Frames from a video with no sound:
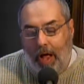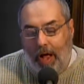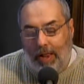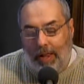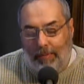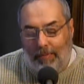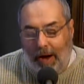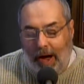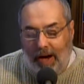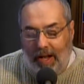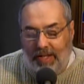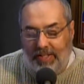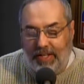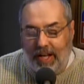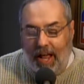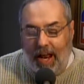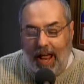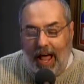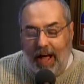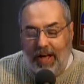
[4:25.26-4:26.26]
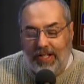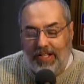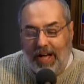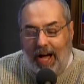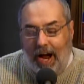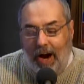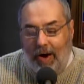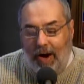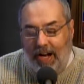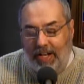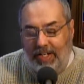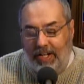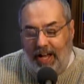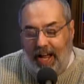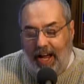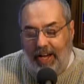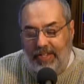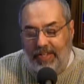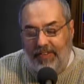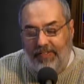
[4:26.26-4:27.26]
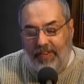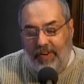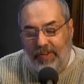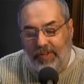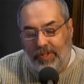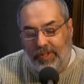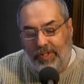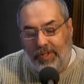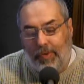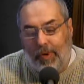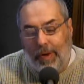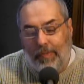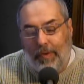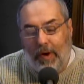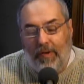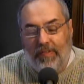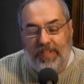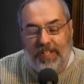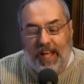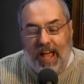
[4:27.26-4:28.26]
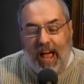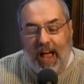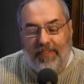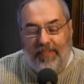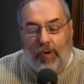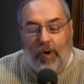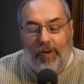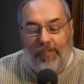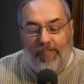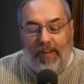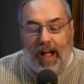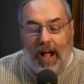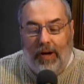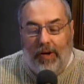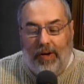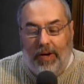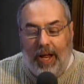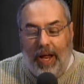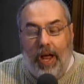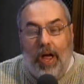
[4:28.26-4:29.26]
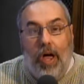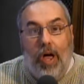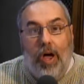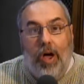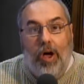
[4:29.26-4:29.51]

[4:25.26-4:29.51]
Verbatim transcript: The policy allows higher education officials to remove staff or faculty